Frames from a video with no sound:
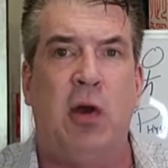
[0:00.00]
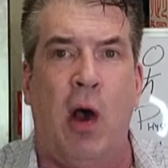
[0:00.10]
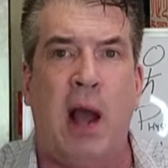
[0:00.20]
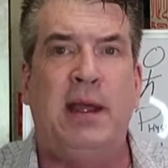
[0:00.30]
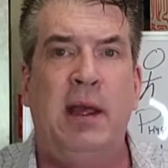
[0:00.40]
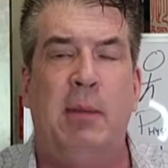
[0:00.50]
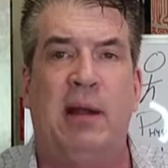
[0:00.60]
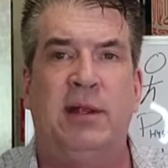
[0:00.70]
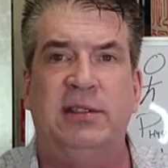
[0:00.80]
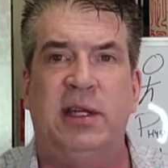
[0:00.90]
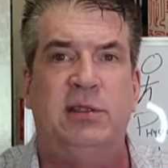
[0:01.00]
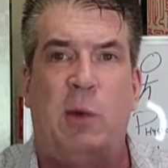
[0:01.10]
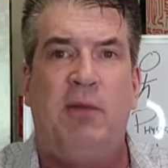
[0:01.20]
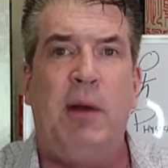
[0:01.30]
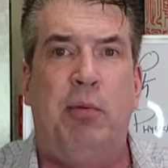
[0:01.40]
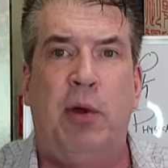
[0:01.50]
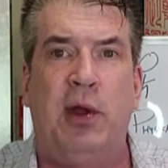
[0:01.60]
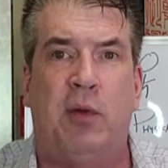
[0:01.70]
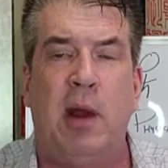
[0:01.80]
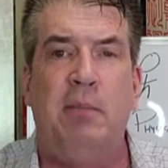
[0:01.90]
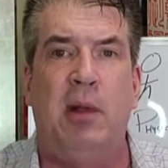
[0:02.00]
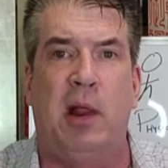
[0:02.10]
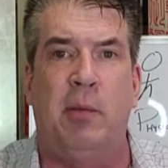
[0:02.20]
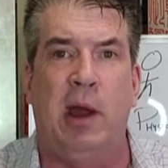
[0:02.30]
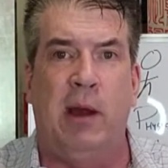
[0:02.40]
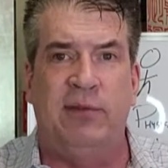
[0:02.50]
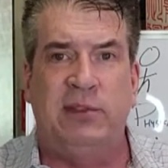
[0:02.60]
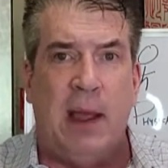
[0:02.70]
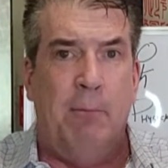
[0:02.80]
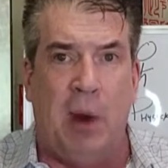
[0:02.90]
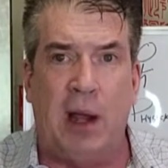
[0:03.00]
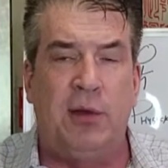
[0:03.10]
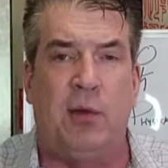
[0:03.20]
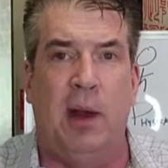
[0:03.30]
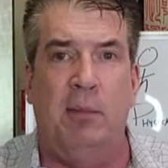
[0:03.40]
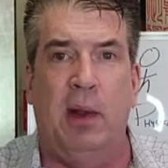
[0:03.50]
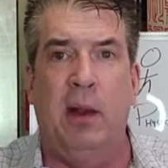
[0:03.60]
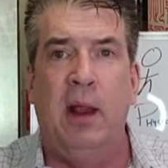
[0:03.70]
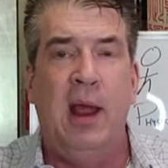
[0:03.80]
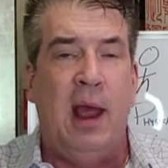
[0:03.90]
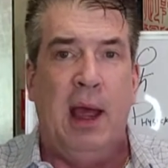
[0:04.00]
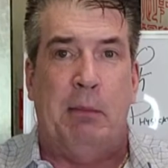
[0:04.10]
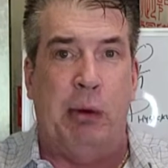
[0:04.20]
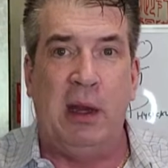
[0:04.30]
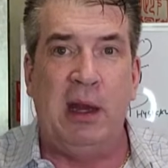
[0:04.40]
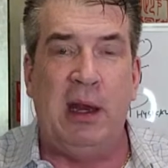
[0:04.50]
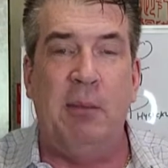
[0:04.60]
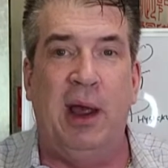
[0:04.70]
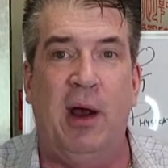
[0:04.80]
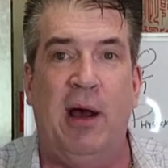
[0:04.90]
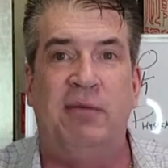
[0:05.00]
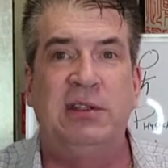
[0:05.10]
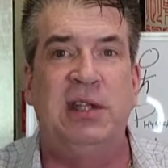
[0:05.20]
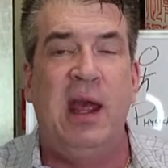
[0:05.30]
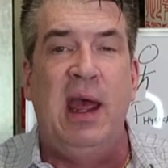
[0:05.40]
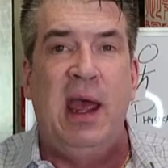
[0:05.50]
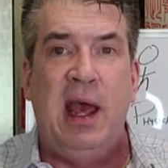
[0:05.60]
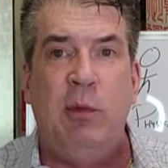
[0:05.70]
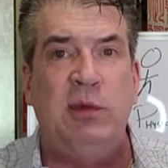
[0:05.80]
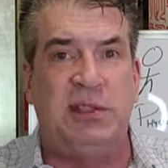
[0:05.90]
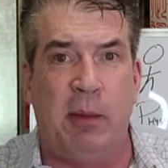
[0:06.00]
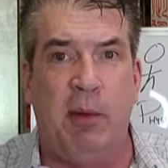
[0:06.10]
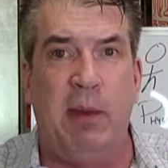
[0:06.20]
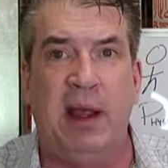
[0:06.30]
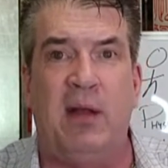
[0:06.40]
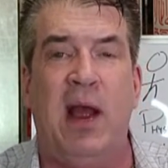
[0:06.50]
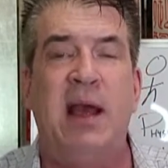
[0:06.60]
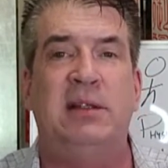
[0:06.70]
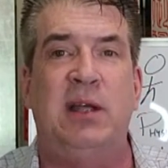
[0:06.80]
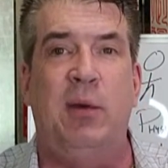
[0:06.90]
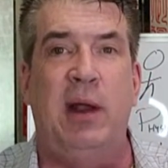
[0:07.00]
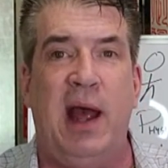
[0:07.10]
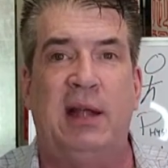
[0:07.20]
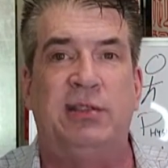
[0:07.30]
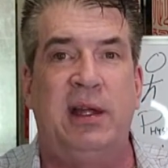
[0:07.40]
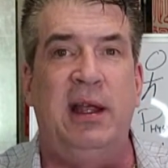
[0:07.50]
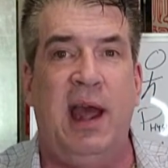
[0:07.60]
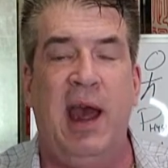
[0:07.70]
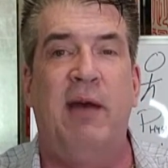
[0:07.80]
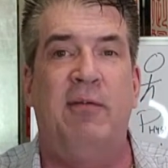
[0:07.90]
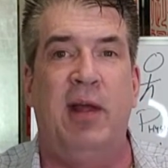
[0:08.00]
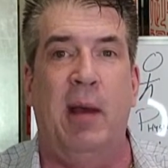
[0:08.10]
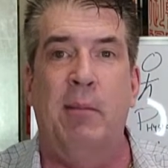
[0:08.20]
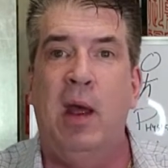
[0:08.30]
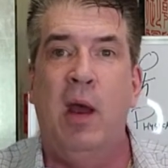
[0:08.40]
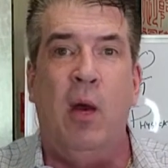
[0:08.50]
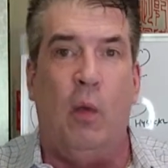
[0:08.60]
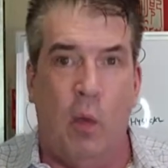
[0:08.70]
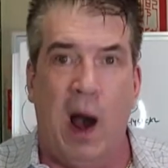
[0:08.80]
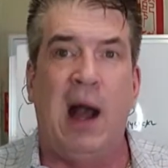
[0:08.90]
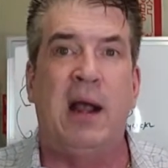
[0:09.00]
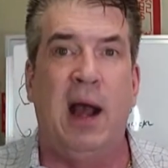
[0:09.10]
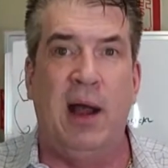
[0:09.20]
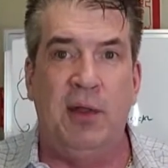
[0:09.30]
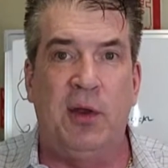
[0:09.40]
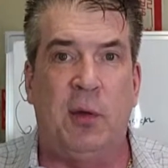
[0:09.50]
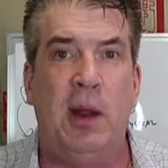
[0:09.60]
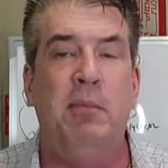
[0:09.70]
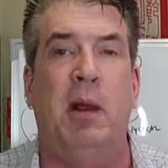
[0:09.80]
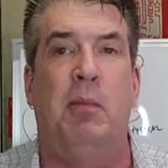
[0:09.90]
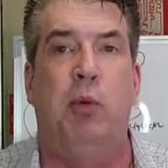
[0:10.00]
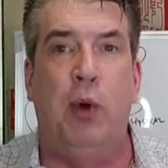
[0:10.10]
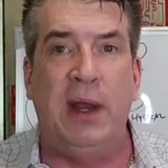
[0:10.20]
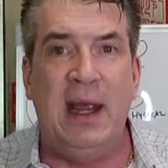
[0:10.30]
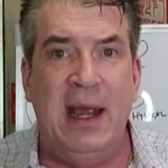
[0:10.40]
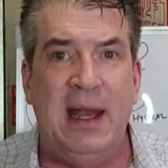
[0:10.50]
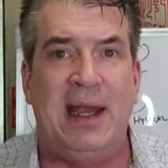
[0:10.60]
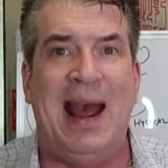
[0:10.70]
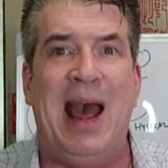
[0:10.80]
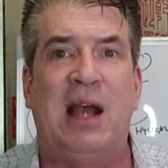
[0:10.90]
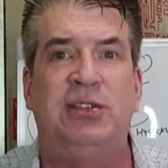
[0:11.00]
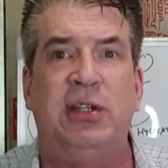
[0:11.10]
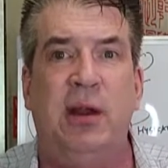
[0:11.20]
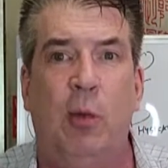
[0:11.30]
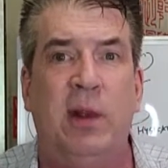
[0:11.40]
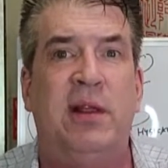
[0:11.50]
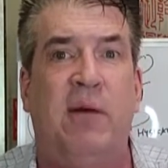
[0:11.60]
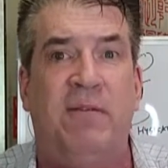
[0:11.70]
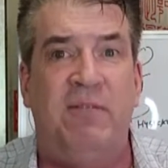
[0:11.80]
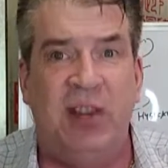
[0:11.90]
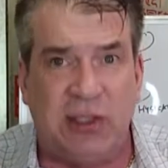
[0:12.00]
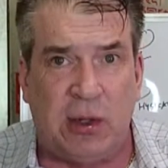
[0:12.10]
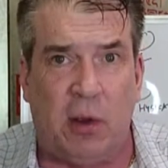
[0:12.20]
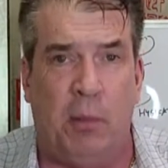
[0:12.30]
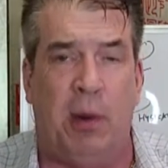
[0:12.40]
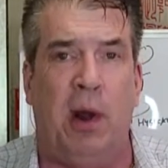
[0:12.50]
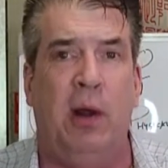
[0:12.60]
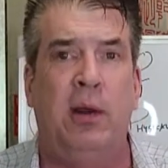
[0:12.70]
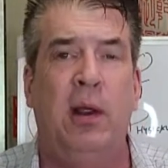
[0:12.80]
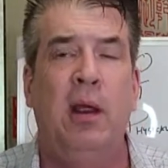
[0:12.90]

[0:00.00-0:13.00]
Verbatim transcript: talking about these things, what if I put a treadmill in my office? I bought a treadmill, I put it in my office, and with some of my clients, I would actually have them walk on the treadmill, putting into action with their physical part,